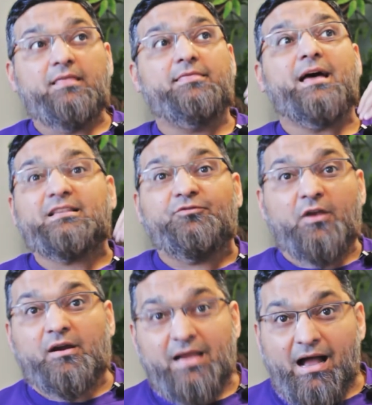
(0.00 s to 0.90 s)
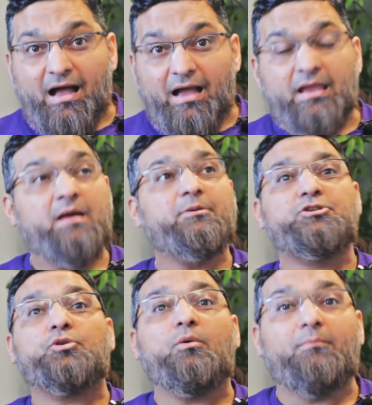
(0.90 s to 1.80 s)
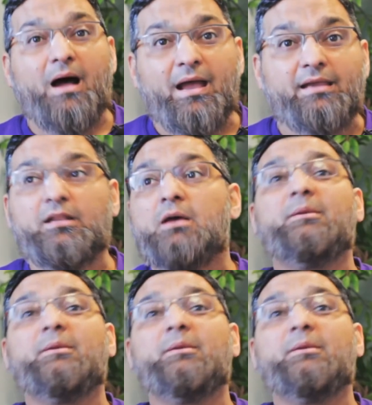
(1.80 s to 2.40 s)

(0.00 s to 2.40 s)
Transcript: That's very high, but you don't mind